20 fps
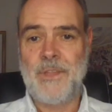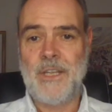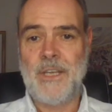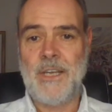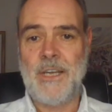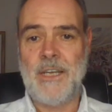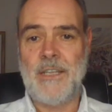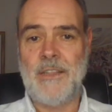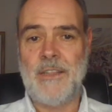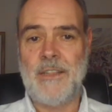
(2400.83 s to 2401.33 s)

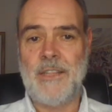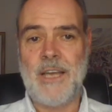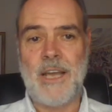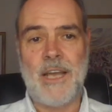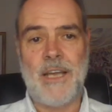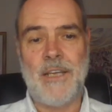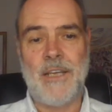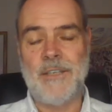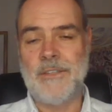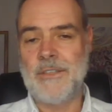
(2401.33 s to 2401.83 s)
And
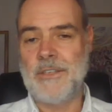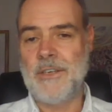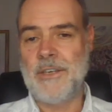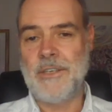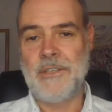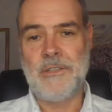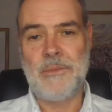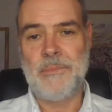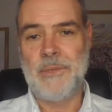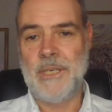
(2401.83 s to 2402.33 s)
that is
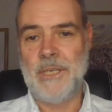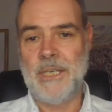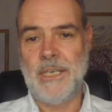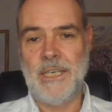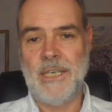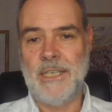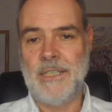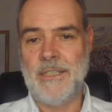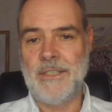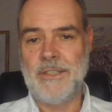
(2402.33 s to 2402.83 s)
going to
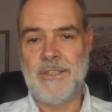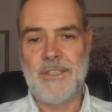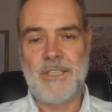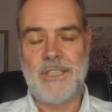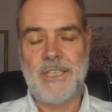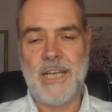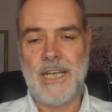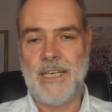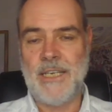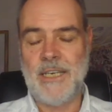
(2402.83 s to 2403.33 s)
be
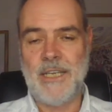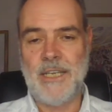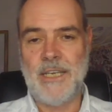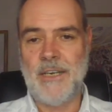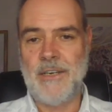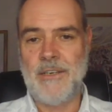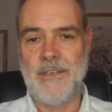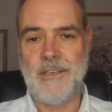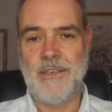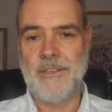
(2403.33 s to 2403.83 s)
insanely
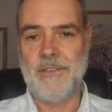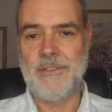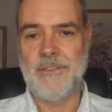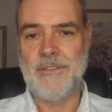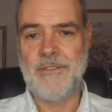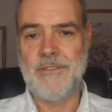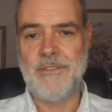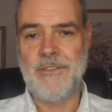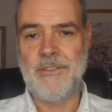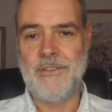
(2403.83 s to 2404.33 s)
hard
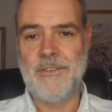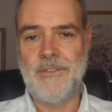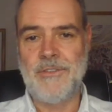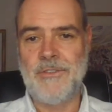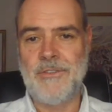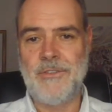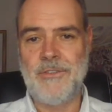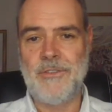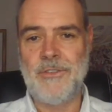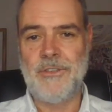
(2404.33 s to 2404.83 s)
to,
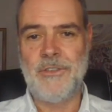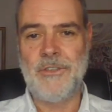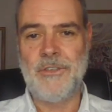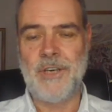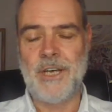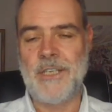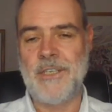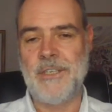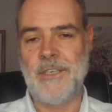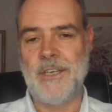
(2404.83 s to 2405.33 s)
to do.
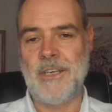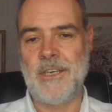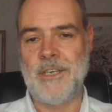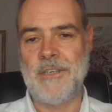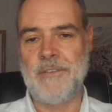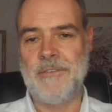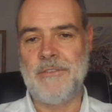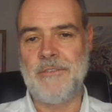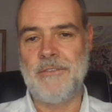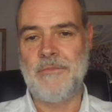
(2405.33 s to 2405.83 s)
I,
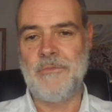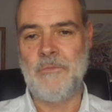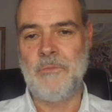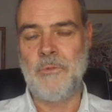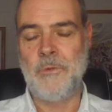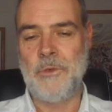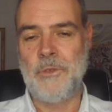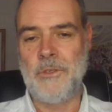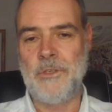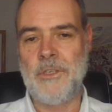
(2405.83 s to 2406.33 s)
I
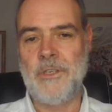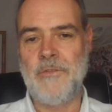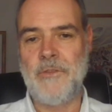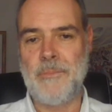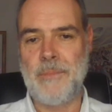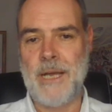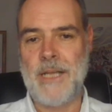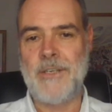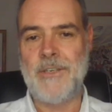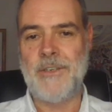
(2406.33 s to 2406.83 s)
wouldn't have
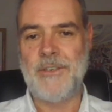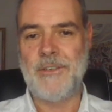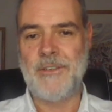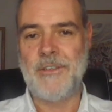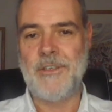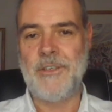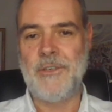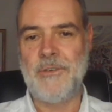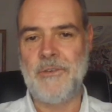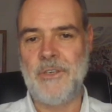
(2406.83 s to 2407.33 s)
imagined
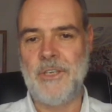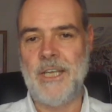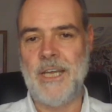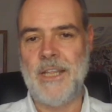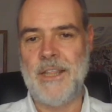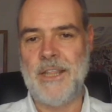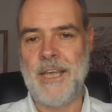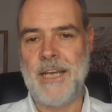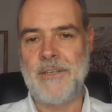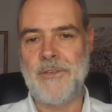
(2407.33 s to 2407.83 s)
that you could
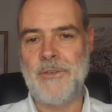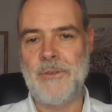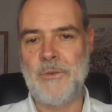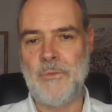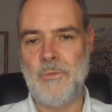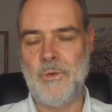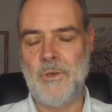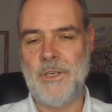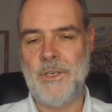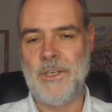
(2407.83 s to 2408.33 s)
get that to
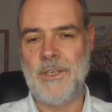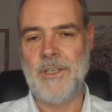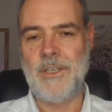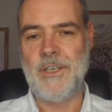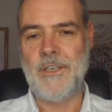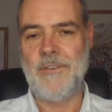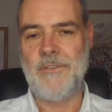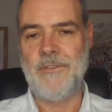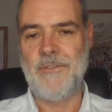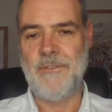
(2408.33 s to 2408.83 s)
work
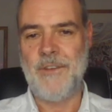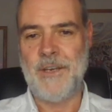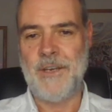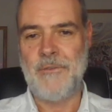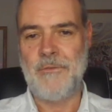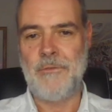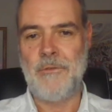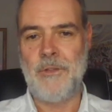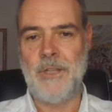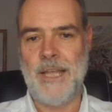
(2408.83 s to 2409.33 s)
at a
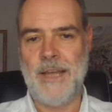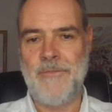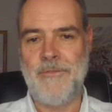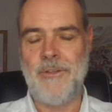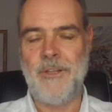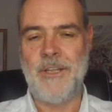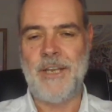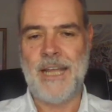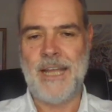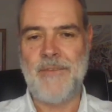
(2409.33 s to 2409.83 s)
federal
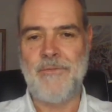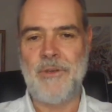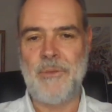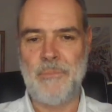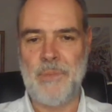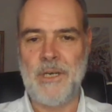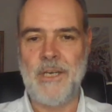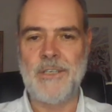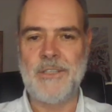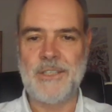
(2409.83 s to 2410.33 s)
level and have it
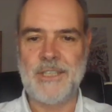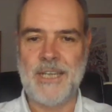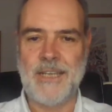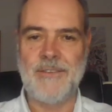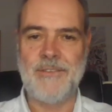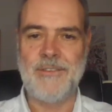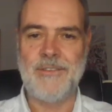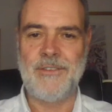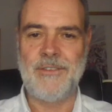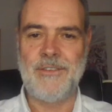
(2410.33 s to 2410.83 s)
passed
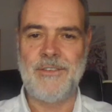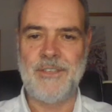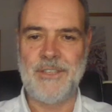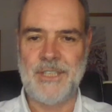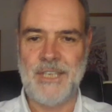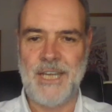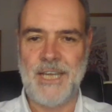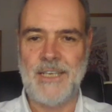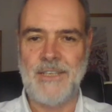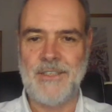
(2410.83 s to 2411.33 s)
down to the
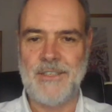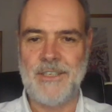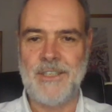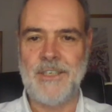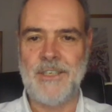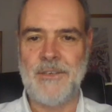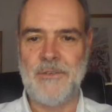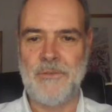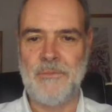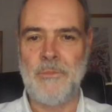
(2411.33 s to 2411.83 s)
states. I
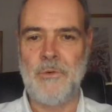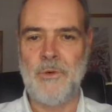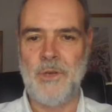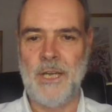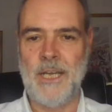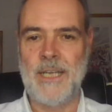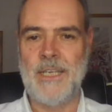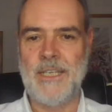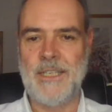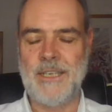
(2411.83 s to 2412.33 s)
think you're more
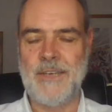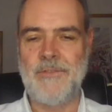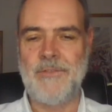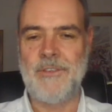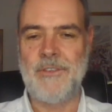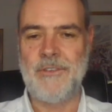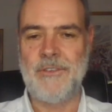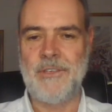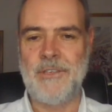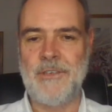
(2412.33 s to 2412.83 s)
likely to have
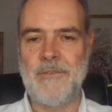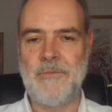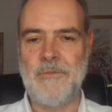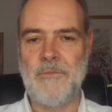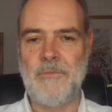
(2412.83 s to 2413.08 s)
to do it,